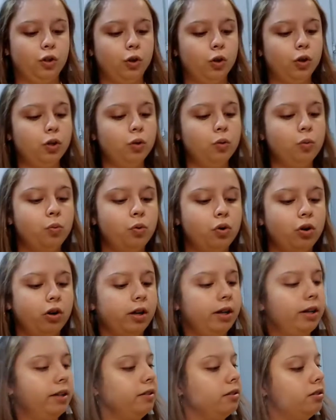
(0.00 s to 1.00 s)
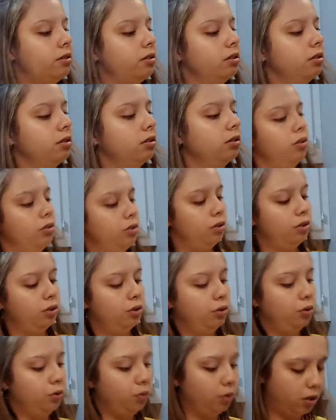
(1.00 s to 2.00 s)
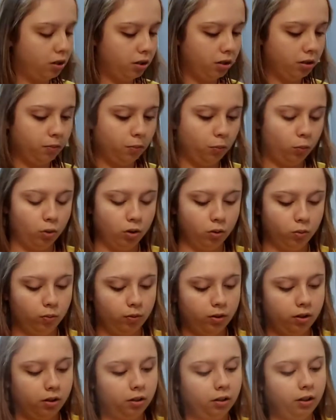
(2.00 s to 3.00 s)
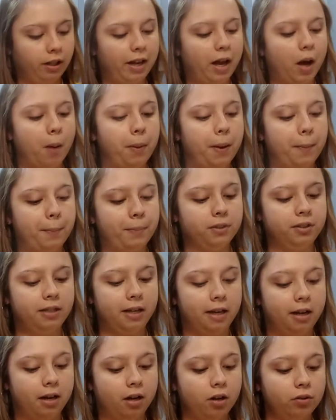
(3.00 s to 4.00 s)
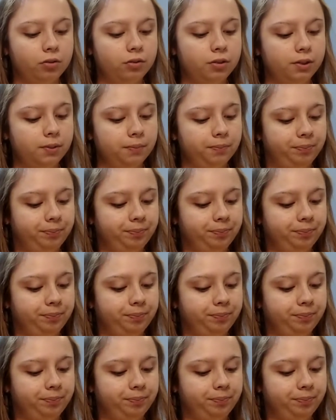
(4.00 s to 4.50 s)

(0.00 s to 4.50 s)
You're gonna want to lay out paper towels,